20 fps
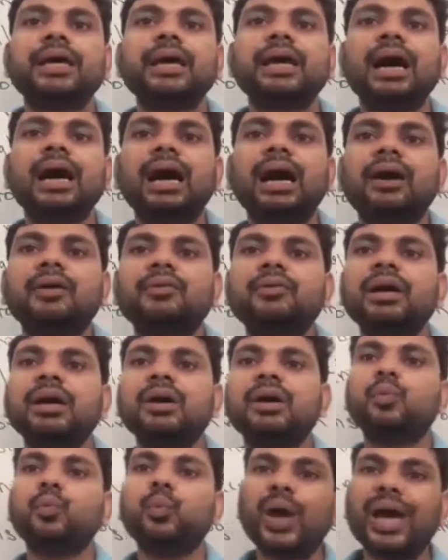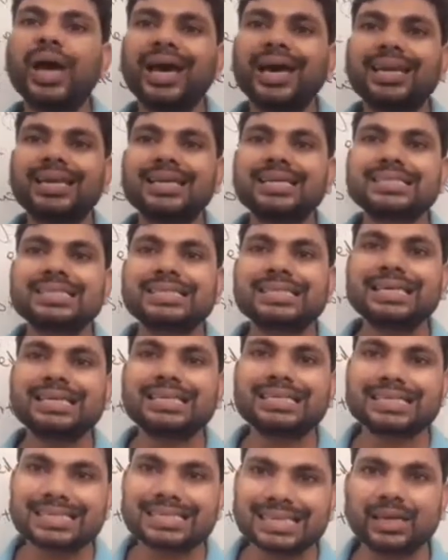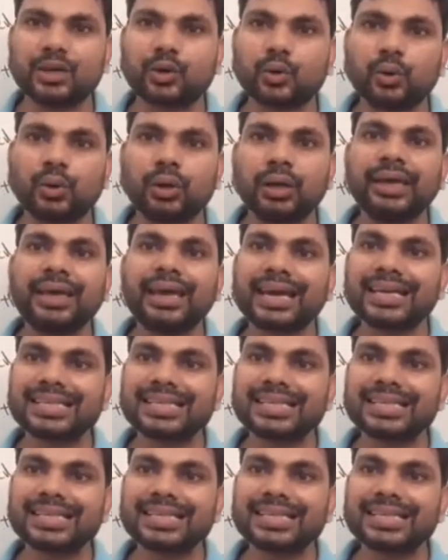they have valency 0.